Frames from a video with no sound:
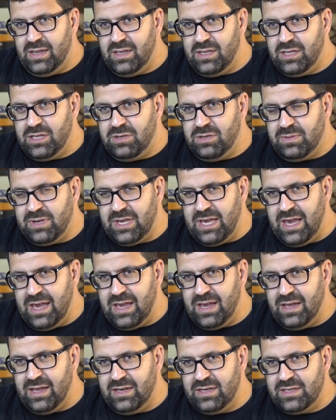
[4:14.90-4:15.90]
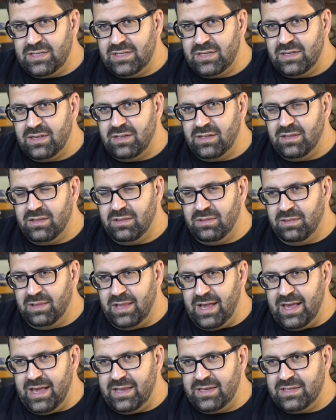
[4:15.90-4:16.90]
you can't
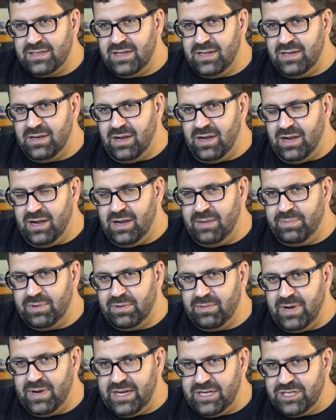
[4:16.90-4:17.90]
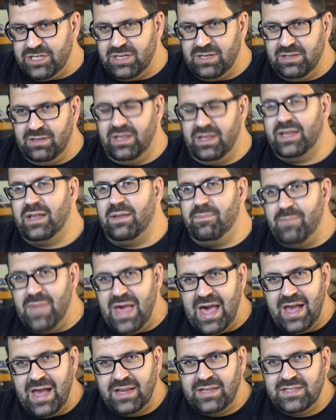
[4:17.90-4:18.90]
let an operation like a
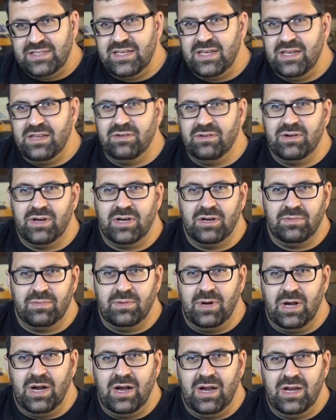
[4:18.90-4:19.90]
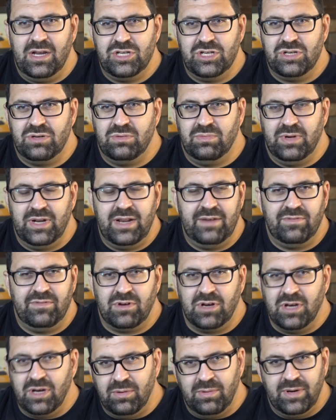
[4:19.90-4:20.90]
magazine or a garage or whatever
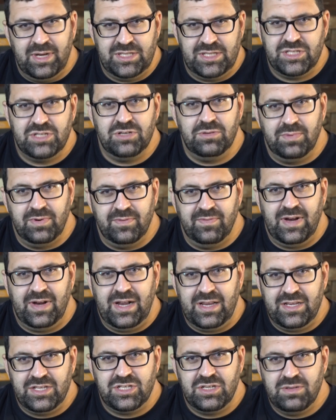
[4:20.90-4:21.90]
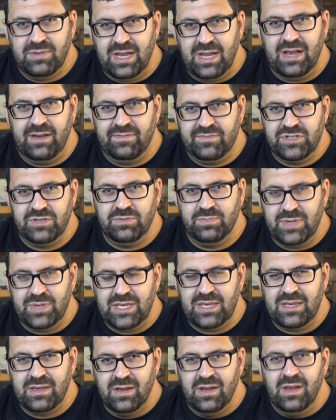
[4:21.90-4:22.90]
go unsupervised. You have to
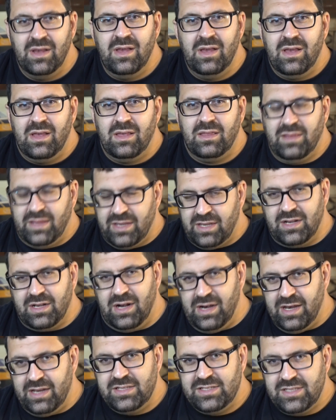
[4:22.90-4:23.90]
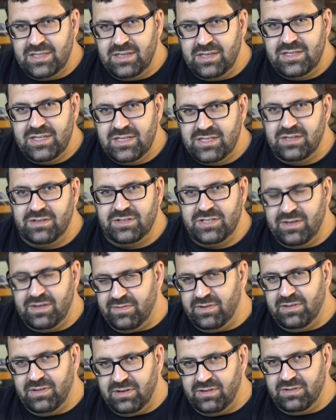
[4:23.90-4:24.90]
be, like, God is in the details.
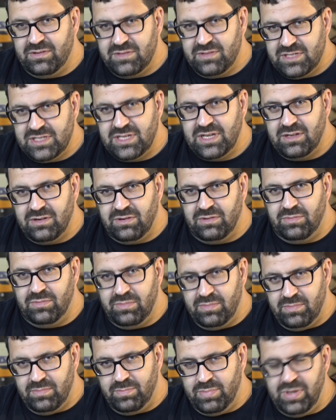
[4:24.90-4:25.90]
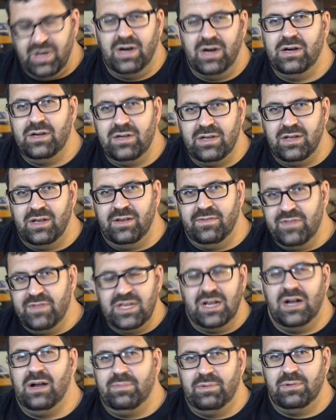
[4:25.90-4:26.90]
Every little single part of
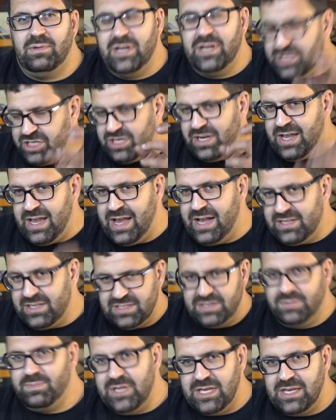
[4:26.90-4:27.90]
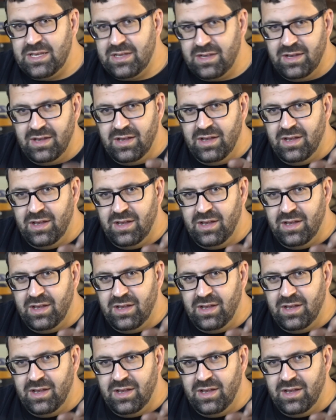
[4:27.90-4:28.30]
the operation has to be